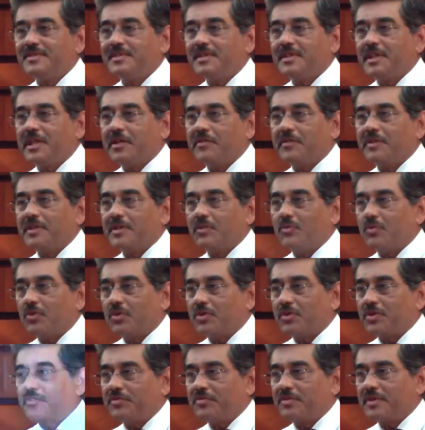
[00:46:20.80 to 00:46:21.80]
delivering the
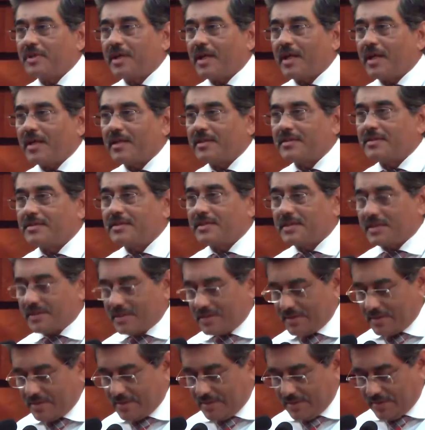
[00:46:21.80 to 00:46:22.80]
vote of thanks
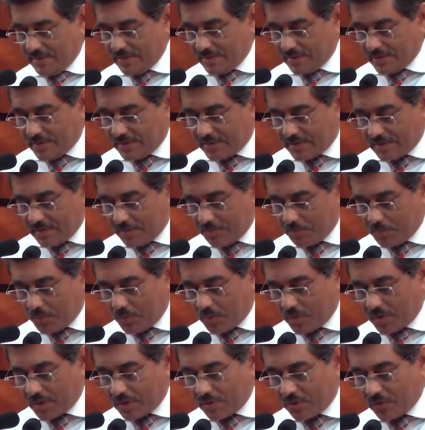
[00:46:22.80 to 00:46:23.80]
in this
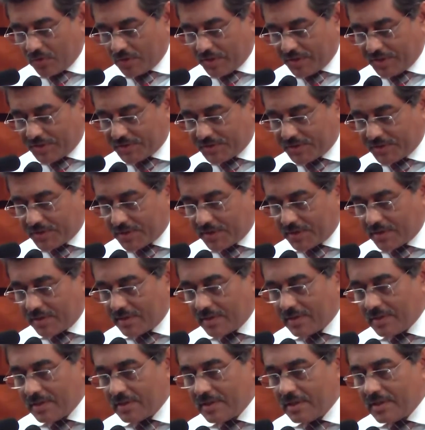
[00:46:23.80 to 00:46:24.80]
important occasion.
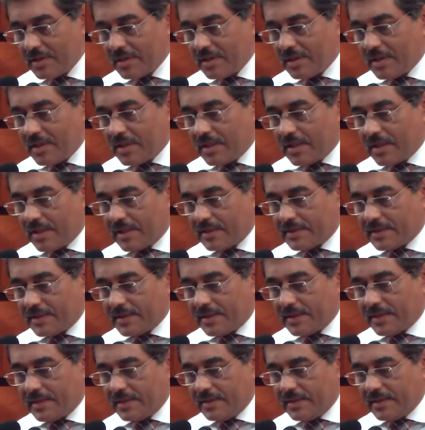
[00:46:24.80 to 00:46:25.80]
I
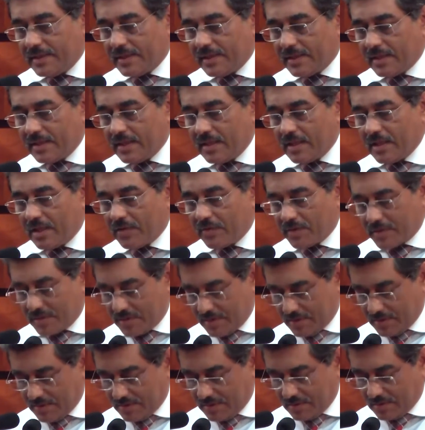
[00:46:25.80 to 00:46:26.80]
think the
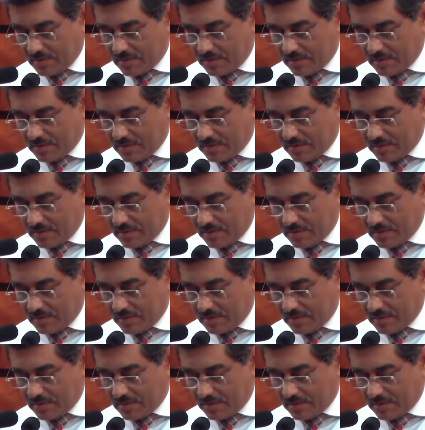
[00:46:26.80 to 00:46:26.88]
Governor,